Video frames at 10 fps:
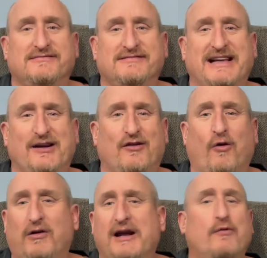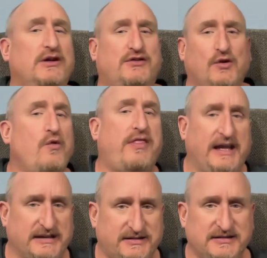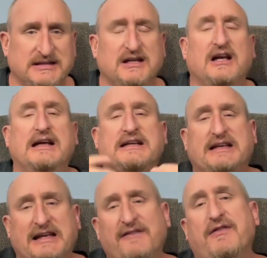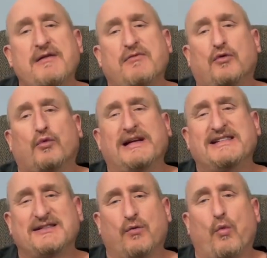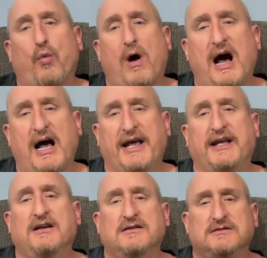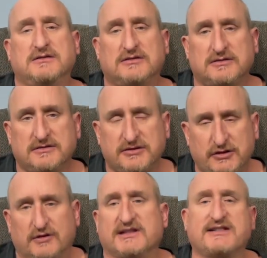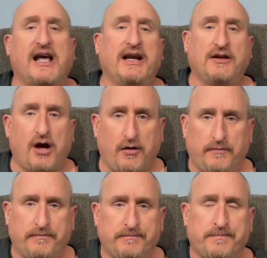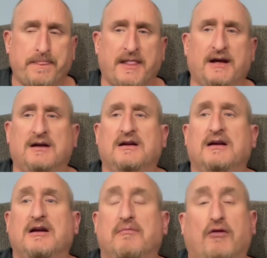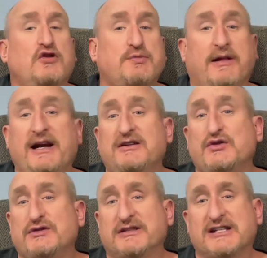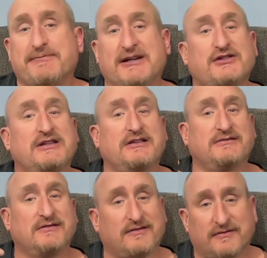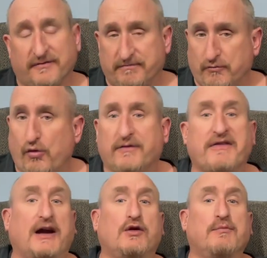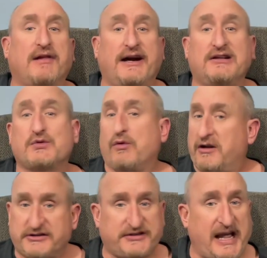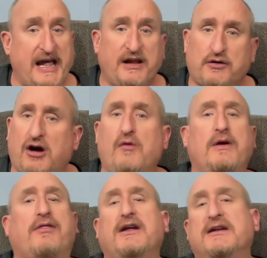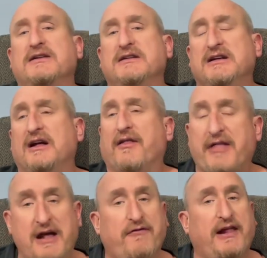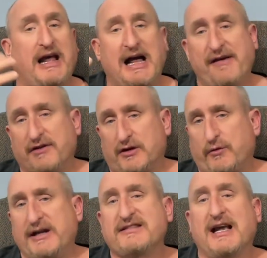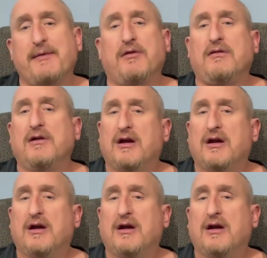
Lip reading: It would do this. Give them a reason why you are saying no. Most players, especially more veteran players, will understand and go with it. Thankfully, I have a great table.